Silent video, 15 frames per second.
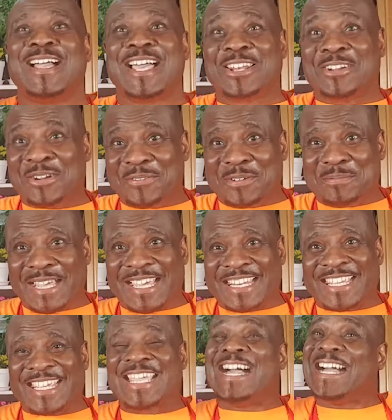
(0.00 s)
Hello
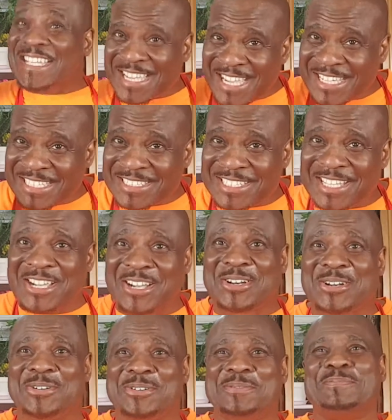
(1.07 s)
everybody,
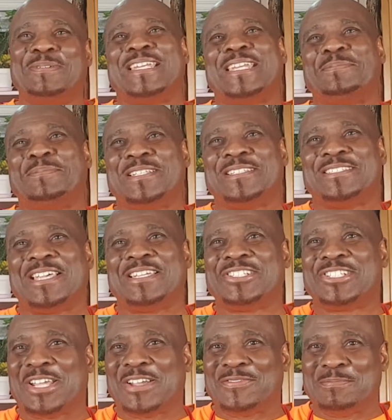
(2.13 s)
annyeonghaseyo. My name is
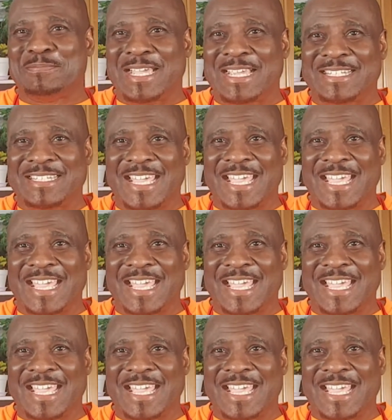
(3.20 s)
Chef Mack